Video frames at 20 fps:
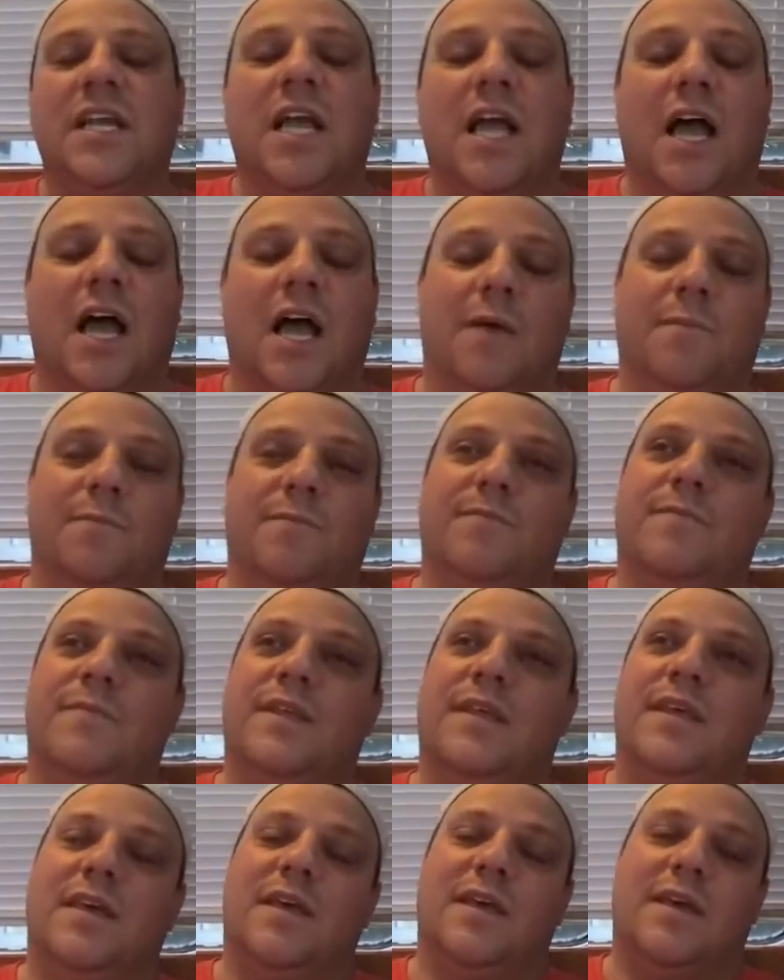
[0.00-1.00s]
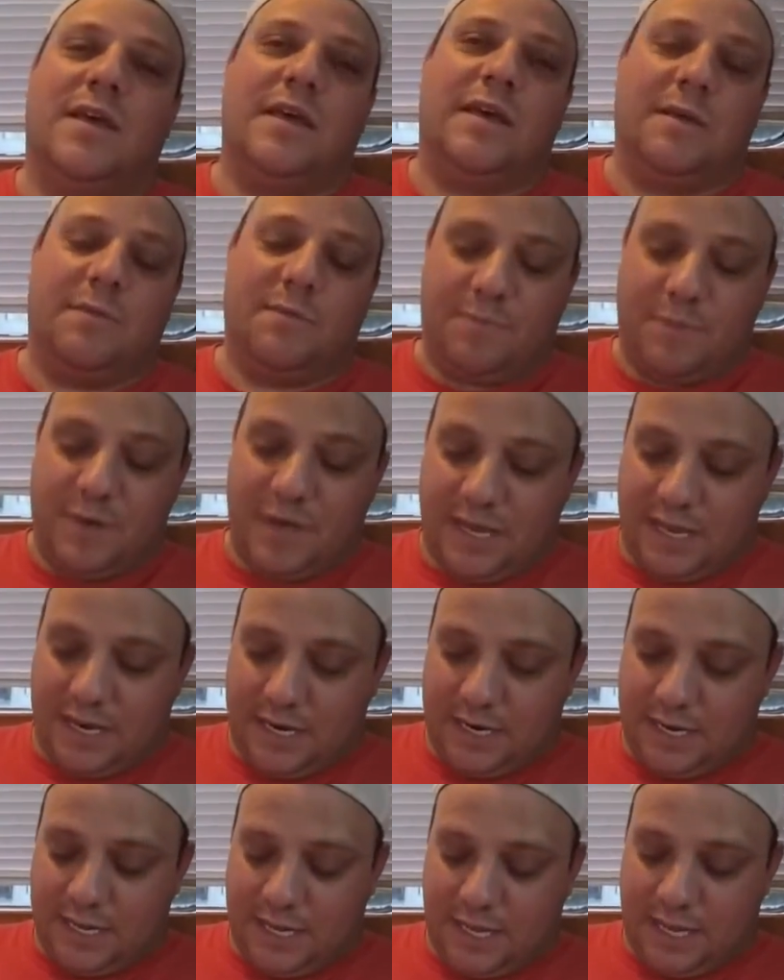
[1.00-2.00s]
But
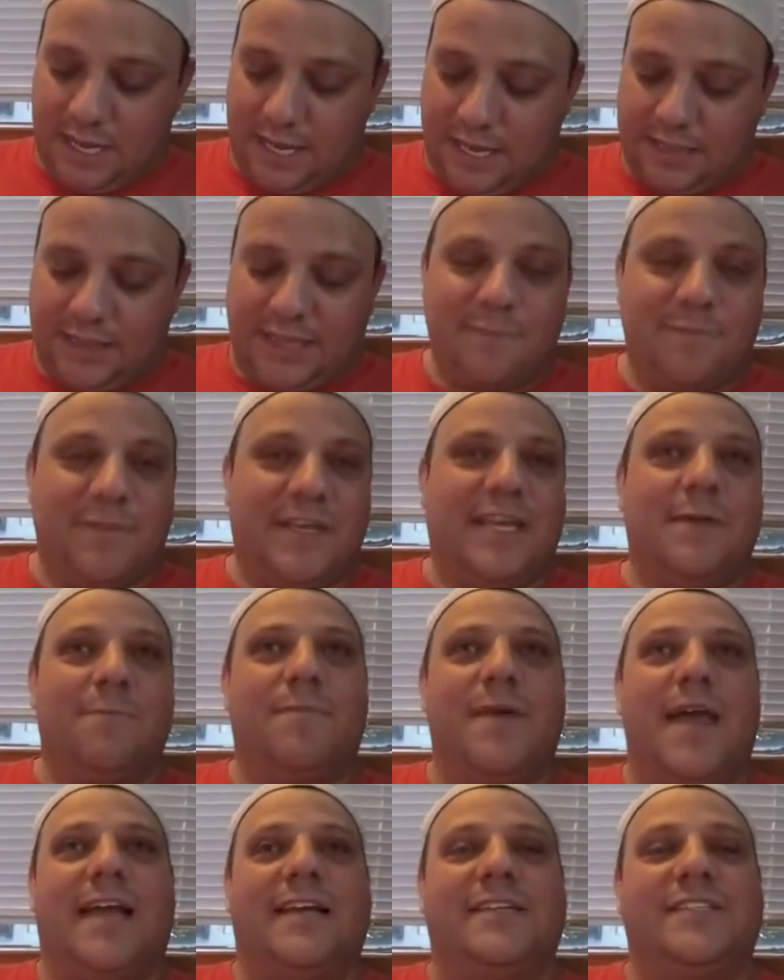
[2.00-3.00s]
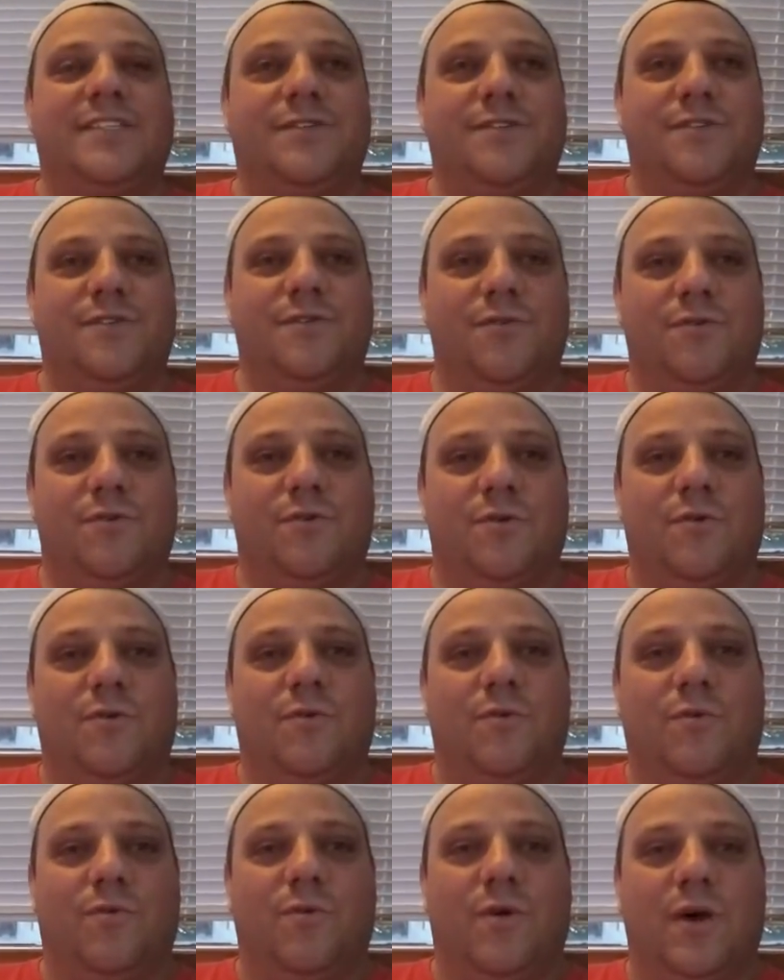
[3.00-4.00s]
let me get back to
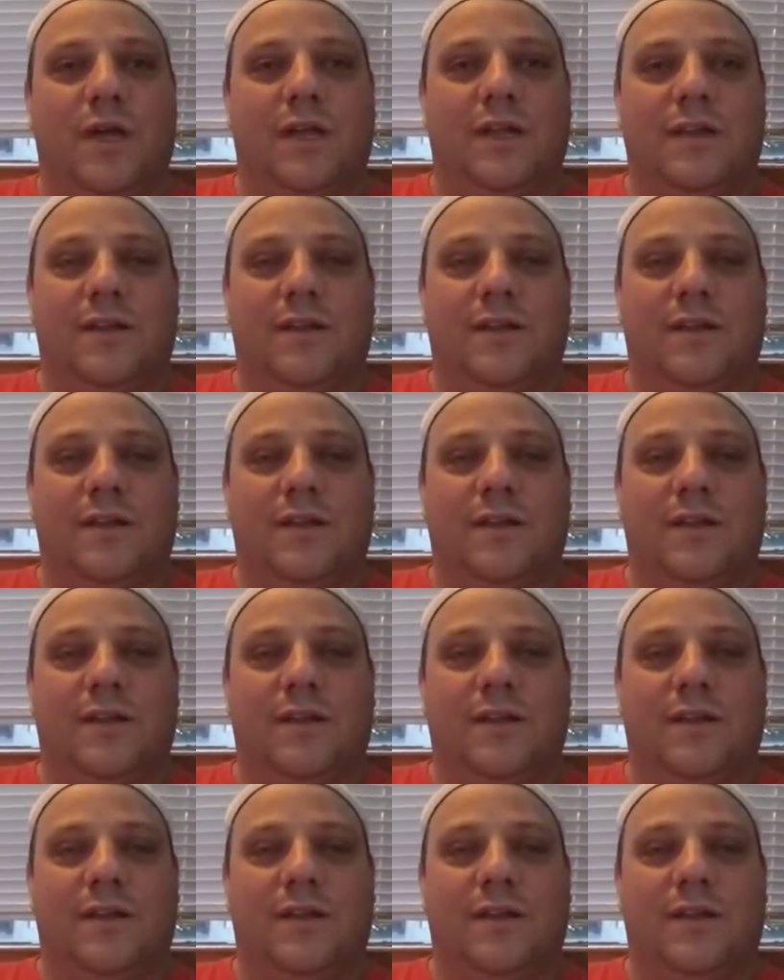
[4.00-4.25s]
what